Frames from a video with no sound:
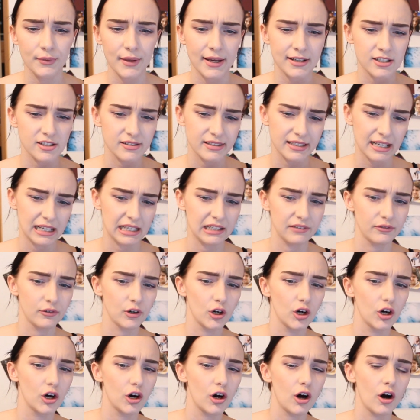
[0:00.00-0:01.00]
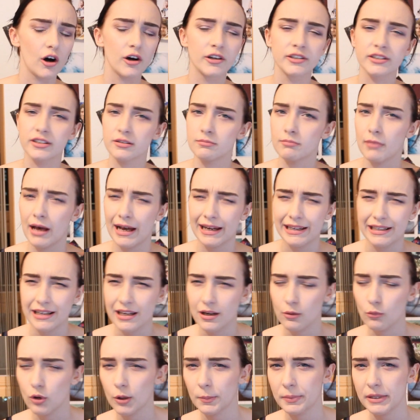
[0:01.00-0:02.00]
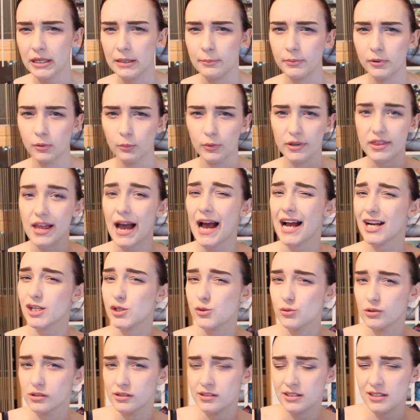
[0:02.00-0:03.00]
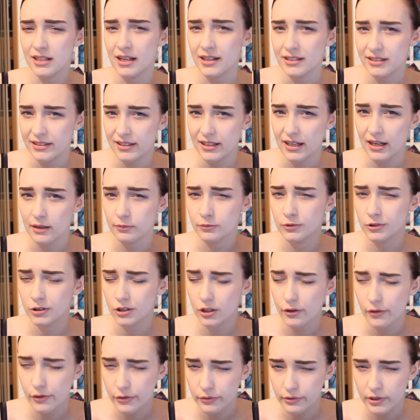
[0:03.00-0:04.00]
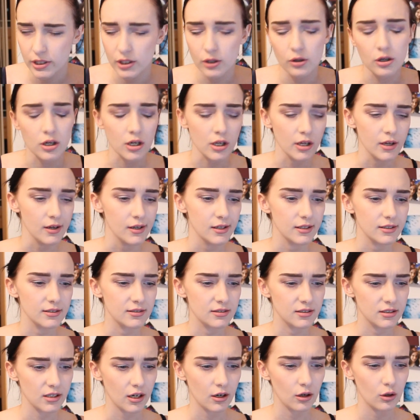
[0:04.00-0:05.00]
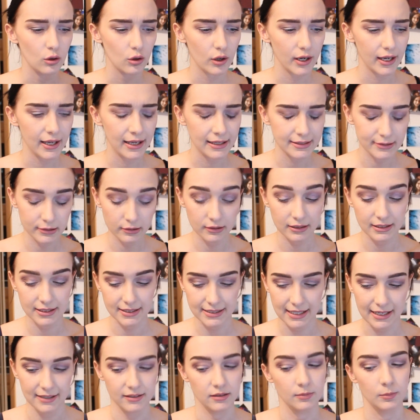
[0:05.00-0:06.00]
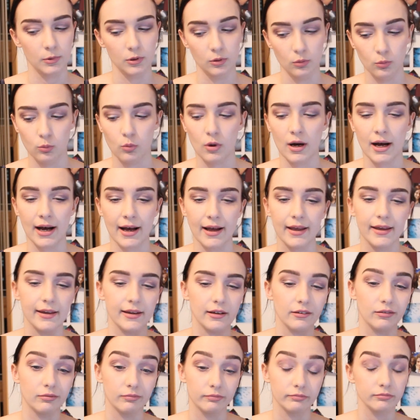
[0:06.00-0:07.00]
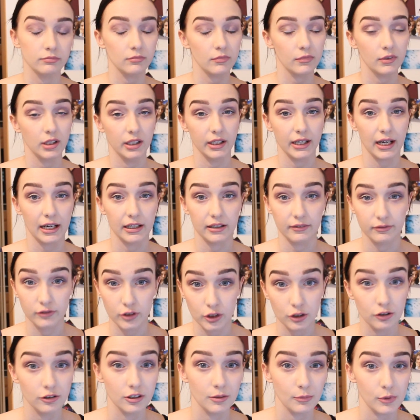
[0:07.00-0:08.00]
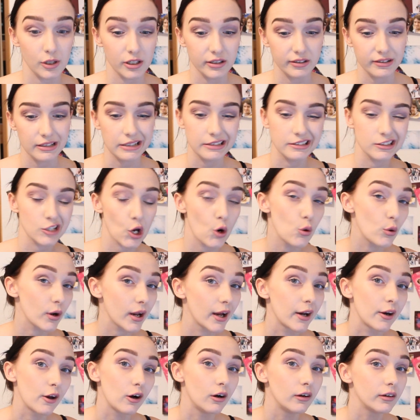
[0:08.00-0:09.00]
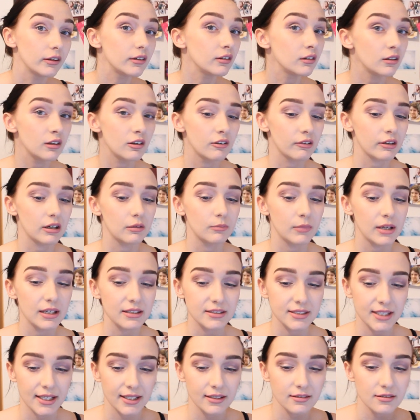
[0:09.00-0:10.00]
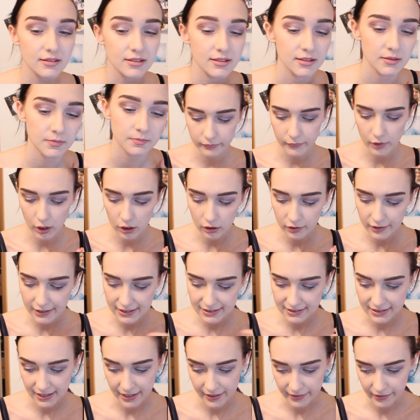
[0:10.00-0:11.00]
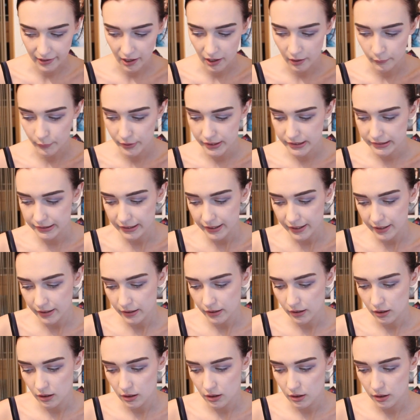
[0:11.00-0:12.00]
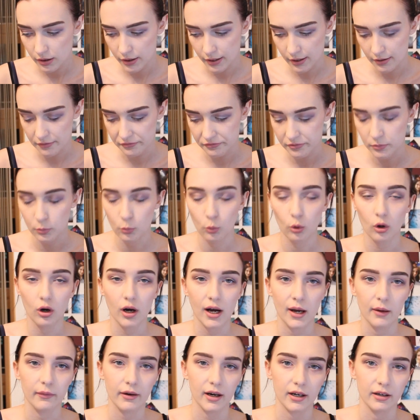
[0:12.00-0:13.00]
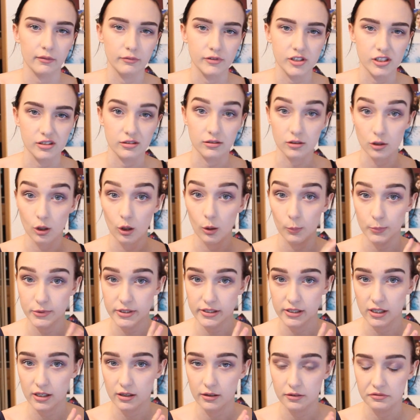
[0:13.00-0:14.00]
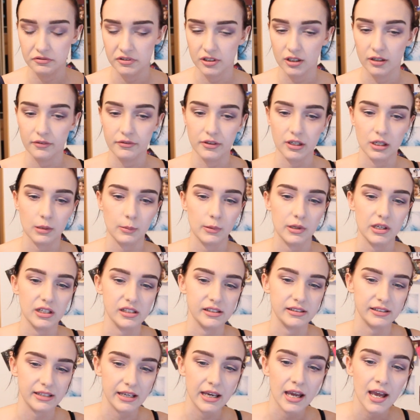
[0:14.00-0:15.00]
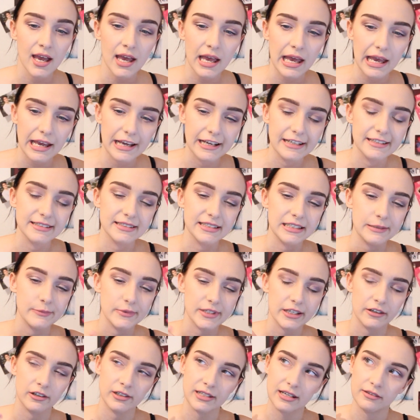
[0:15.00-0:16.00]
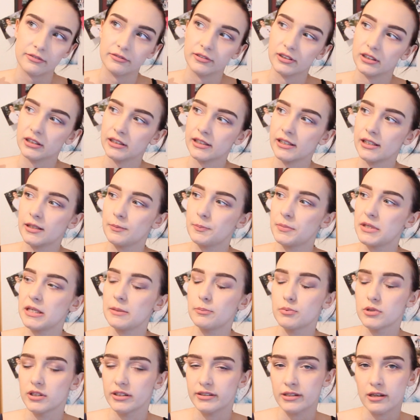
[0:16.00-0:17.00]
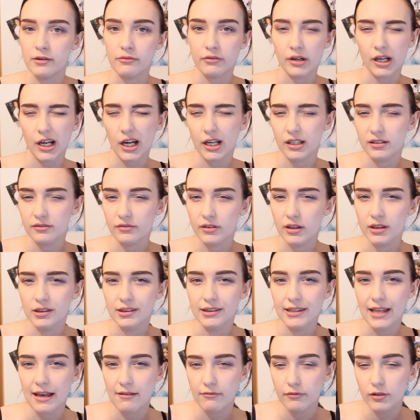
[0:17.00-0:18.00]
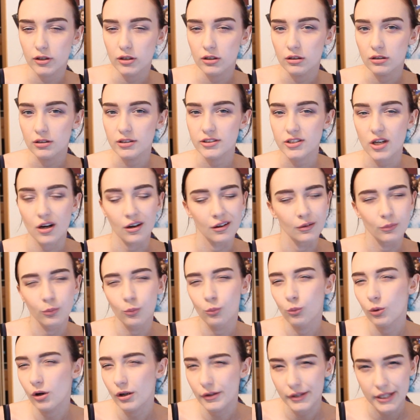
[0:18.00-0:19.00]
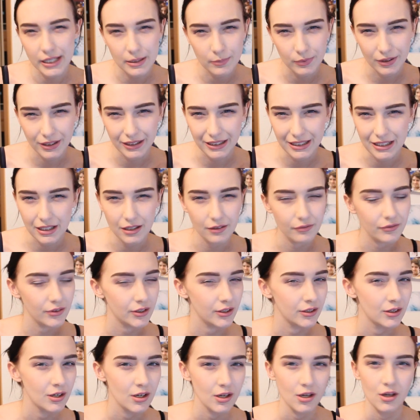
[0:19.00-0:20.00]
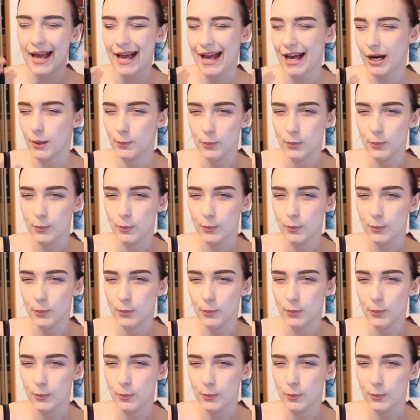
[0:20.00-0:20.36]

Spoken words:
they're just kind of undermining what people with actual DID have to go through. So it's understandable why the kind of two communities don't get on, if that makes sense. All this said, I would say that from what I've kind of just observed of the community, it seems there are definitely people at different kind of levels of what they believe and how